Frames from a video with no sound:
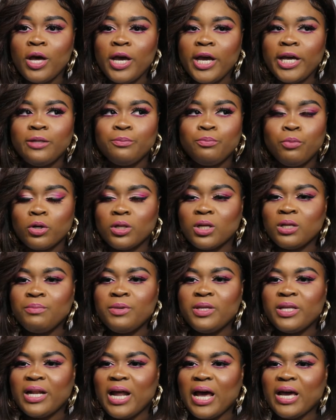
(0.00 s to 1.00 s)
It bothered
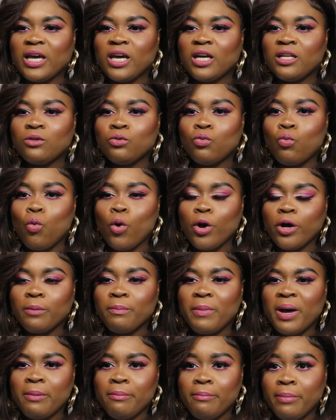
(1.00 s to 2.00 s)
me that I can work
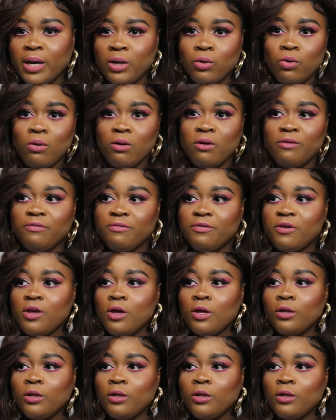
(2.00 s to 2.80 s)
my butt off,